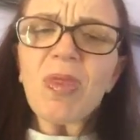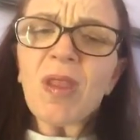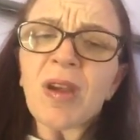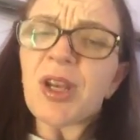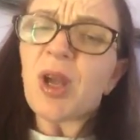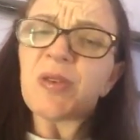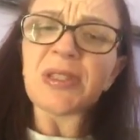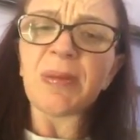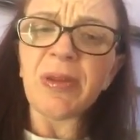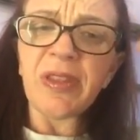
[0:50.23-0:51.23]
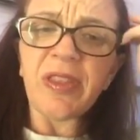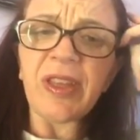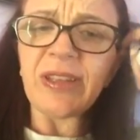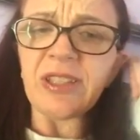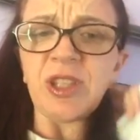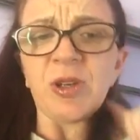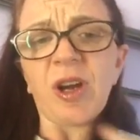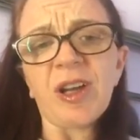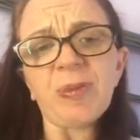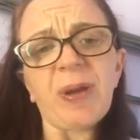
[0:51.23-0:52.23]
I know some of the things that you
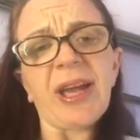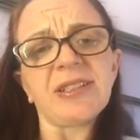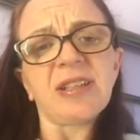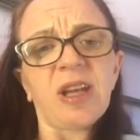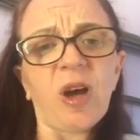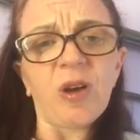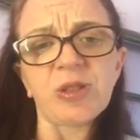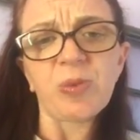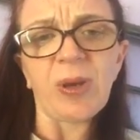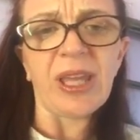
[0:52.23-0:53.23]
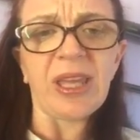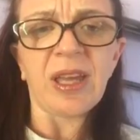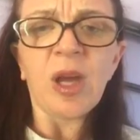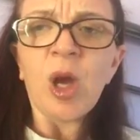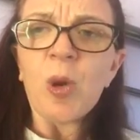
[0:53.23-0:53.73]
guys picked last week